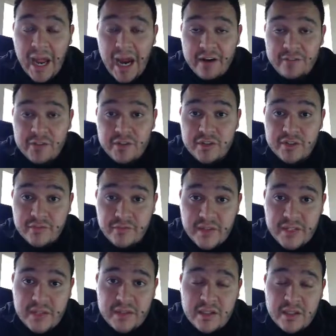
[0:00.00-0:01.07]
after
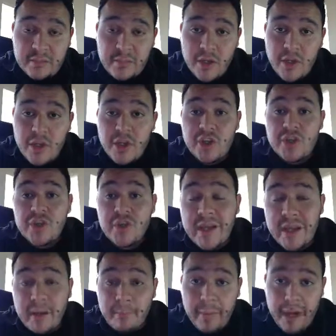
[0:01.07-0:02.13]
defeating them, you
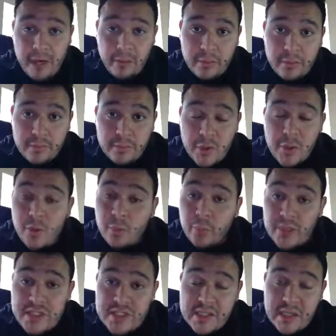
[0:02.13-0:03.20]
get a power-up,
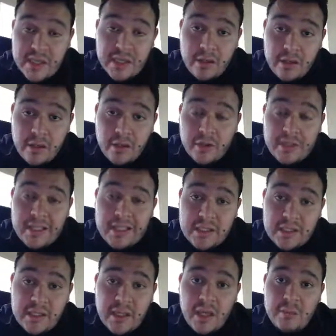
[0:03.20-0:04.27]
which later on in
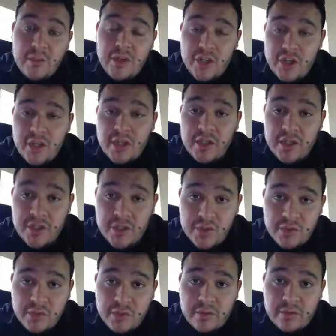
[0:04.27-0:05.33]
the game you can
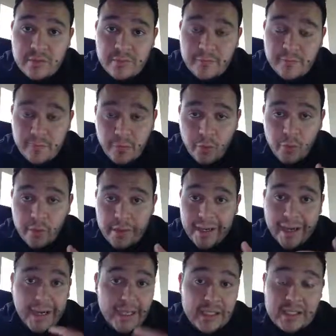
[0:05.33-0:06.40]
use for
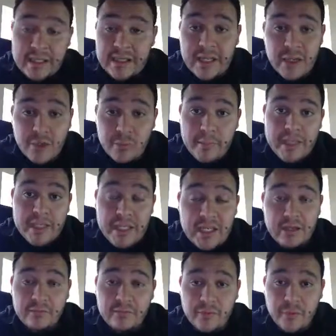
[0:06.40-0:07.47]
anything that you may
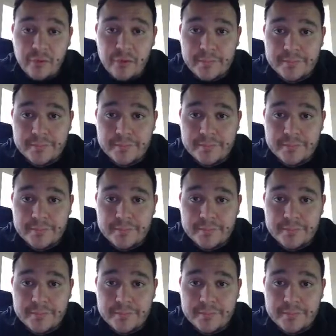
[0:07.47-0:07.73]
need it for.